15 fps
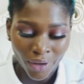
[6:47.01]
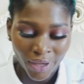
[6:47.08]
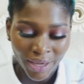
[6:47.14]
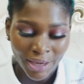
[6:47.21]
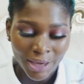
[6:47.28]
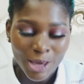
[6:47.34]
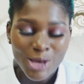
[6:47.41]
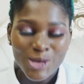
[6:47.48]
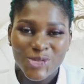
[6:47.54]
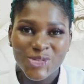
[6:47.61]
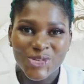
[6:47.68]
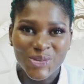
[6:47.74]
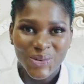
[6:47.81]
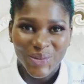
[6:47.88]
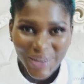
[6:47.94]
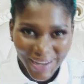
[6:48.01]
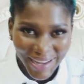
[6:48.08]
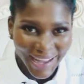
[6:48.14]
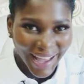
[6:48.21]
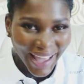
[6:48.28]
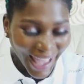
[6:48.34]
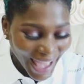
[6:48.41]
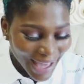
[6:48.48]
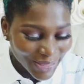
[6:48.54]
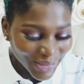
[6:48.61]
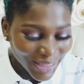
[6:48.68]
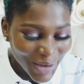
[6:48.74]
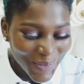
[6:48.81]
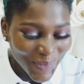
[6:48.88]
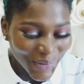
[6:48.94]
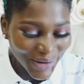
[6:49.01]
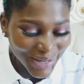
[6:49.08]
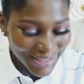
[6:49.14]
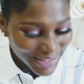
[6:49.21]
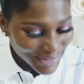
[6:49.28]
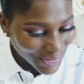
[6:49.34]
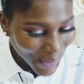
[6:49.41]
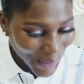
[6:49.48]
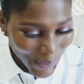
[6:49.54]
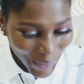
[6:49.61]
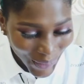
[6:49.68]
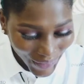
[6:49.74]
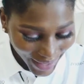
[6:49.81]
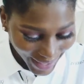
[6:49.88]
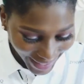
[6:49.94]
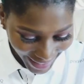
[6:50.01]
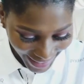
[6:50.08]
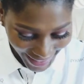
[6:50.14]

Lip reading: Okay, so another point for boy.